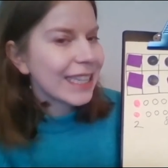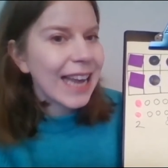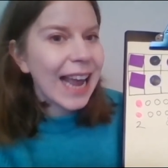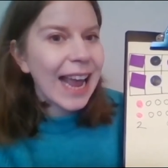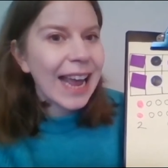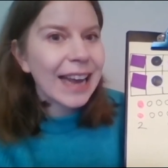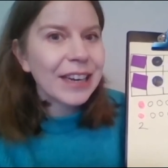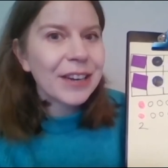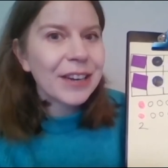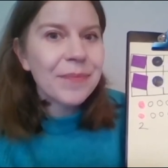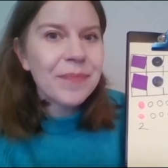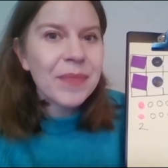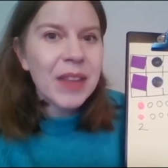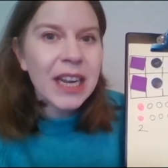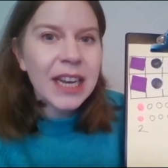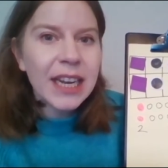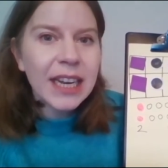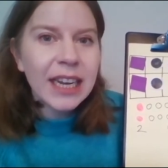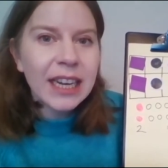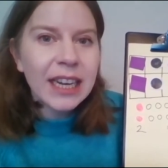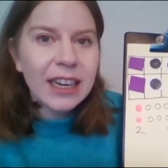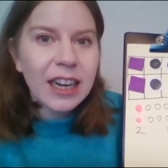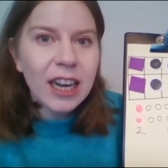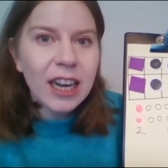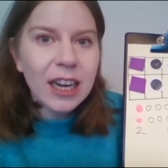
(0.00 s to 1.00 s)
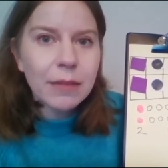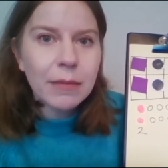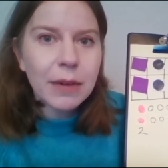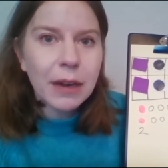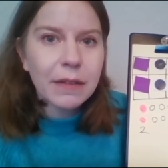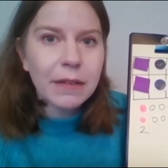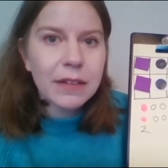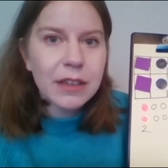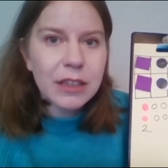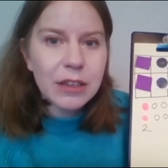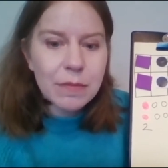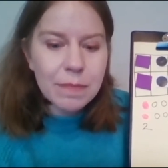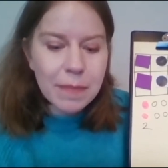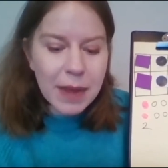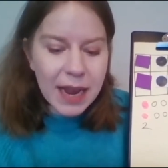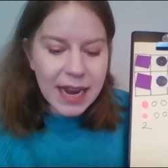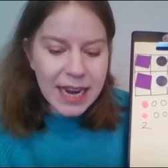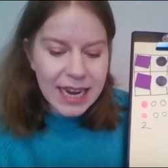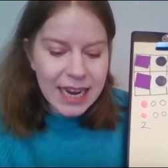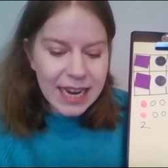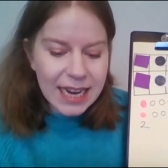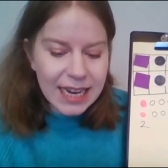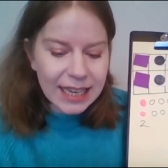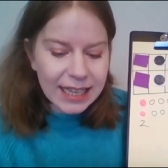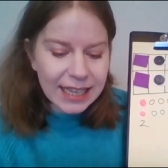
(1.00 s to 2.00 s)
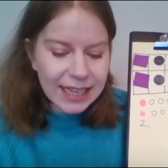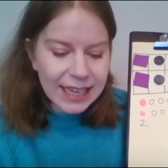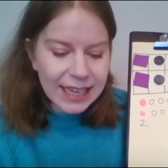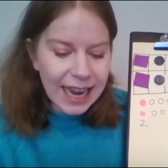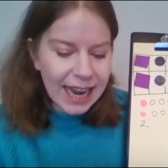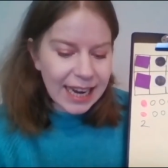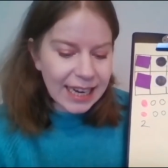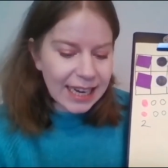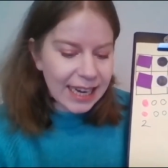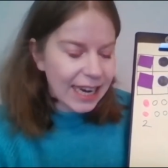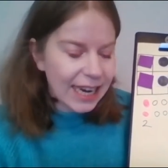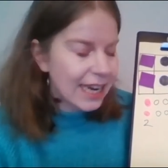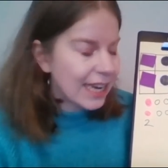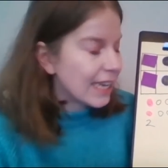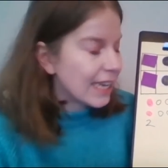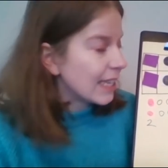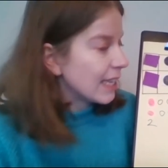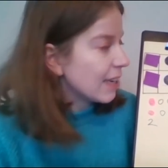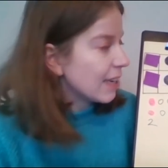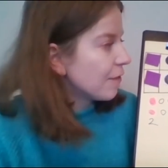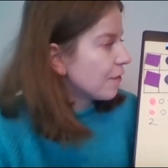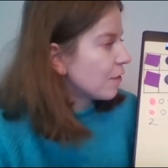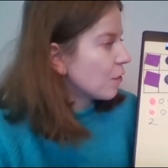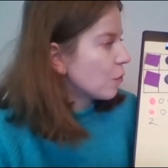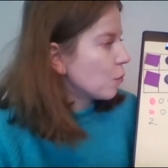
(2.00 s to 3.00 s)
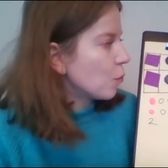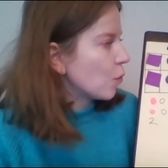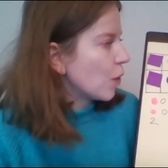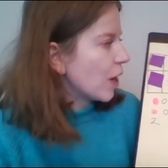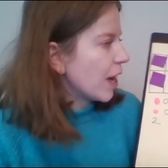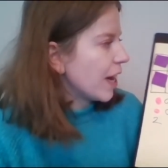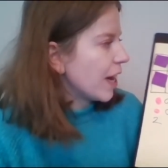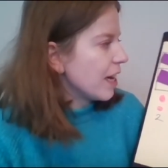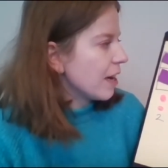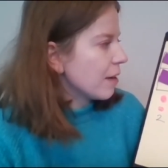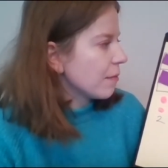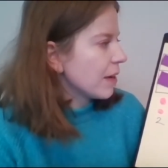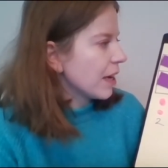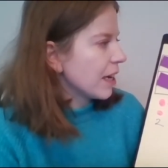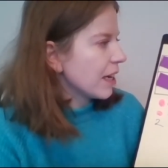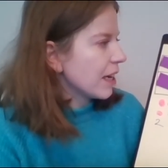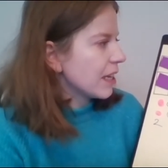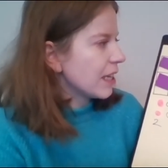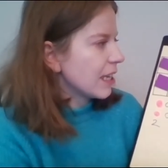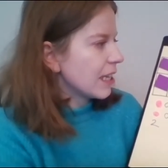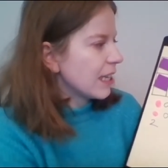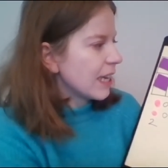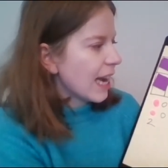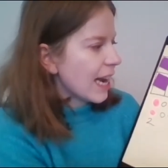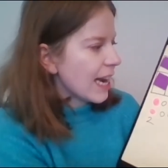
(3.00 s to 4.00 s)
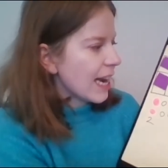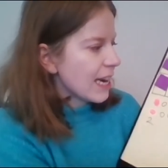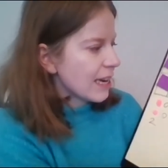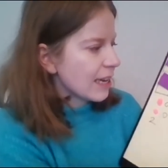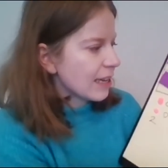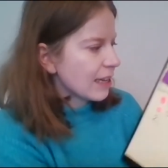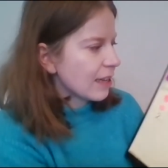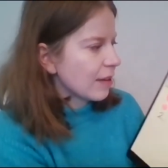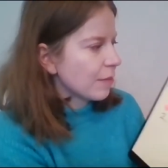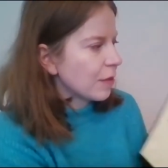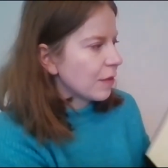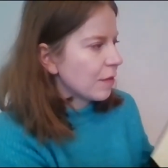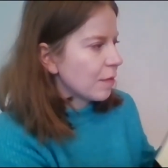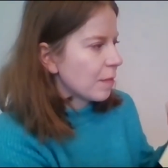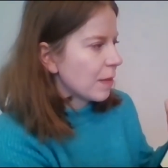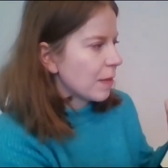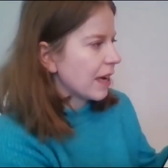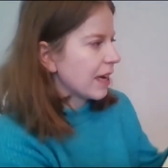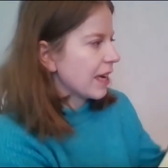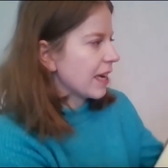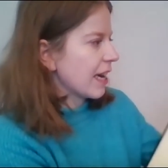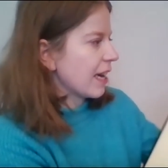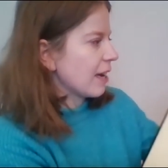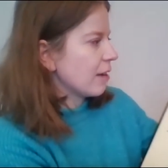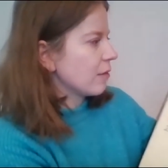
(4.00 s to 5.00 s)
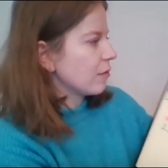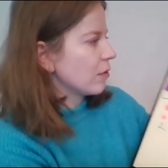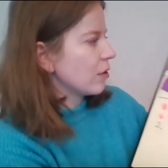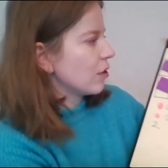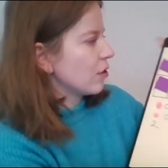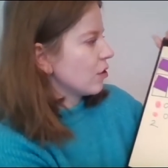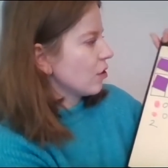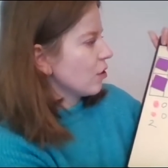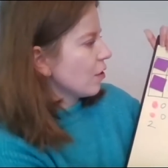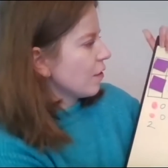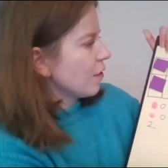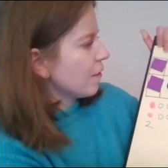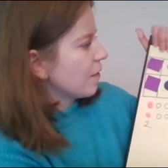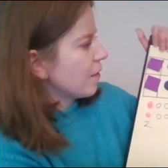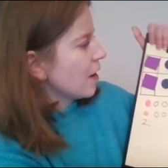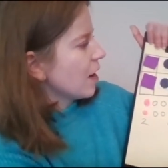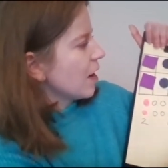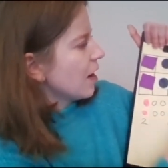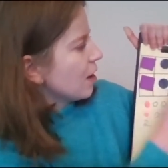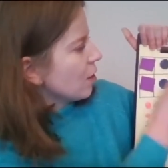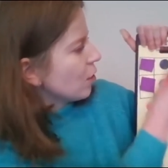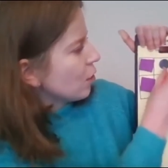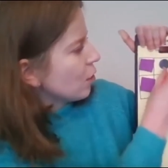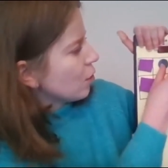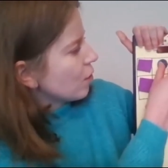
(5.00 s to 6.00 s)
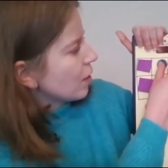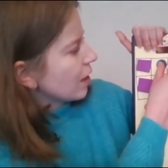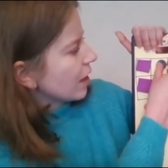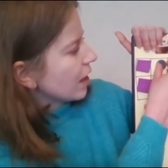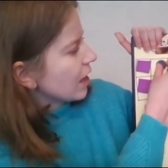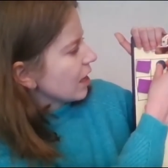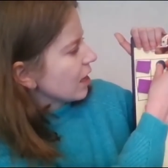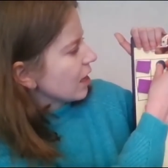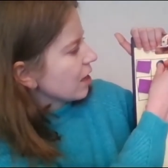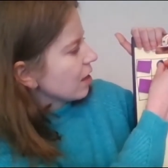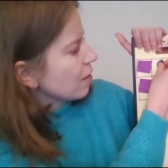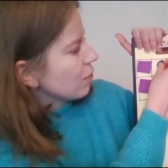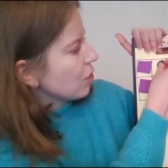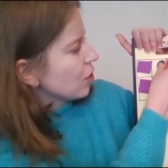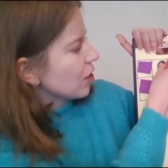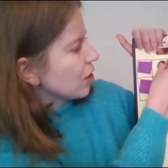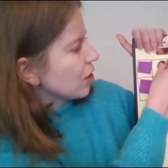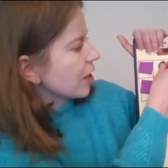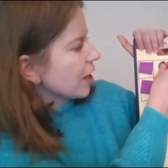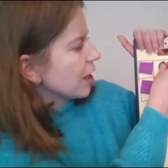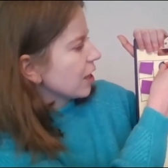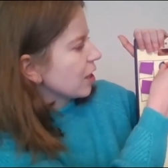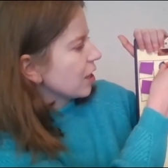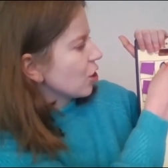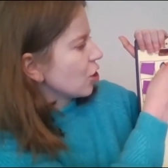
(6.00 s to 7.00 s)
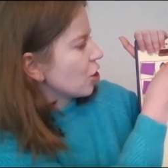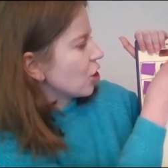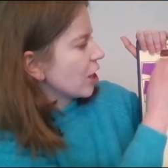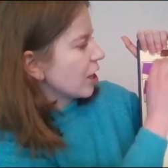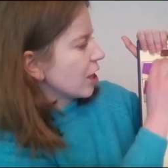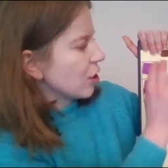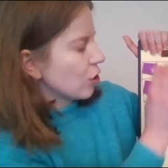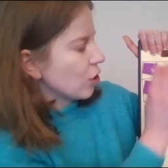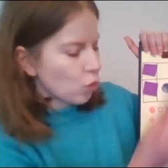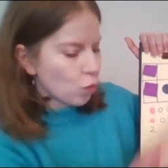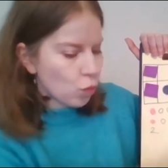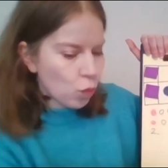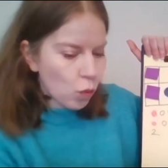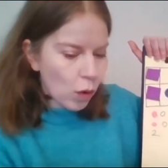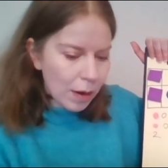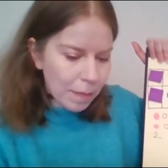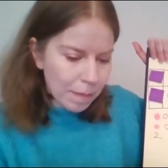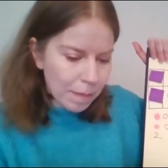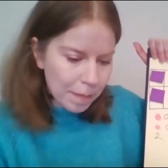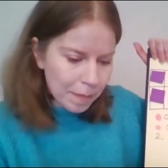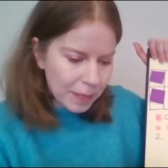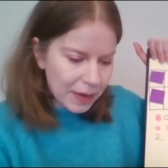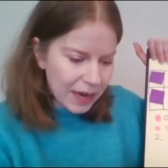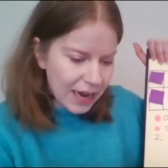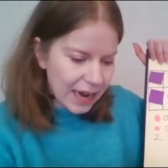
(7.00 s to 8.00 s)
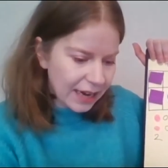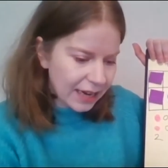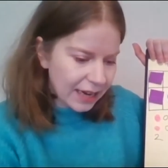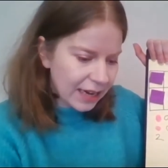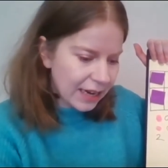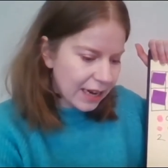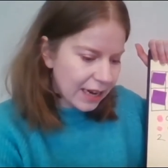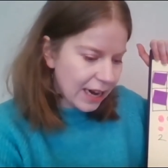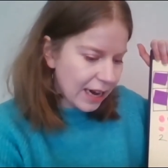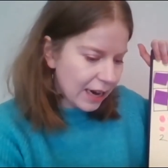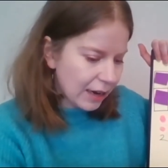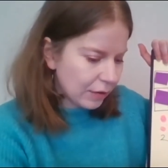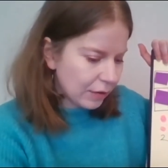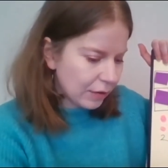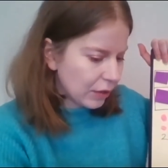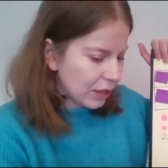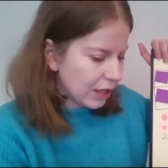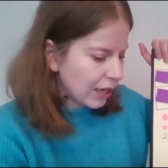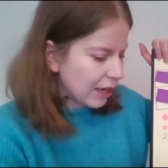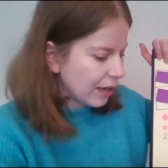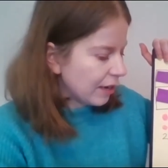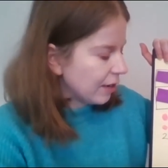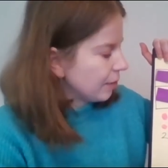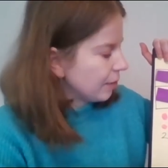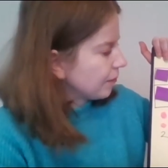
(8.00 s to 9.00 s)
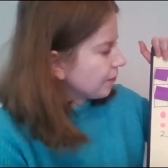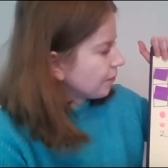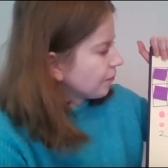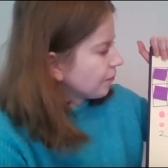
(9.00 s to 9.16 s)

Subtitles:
10. And I'm going to make 10 in a different way. I'm going to take some of my counters off. Oh, I think I'm just going to change one black counter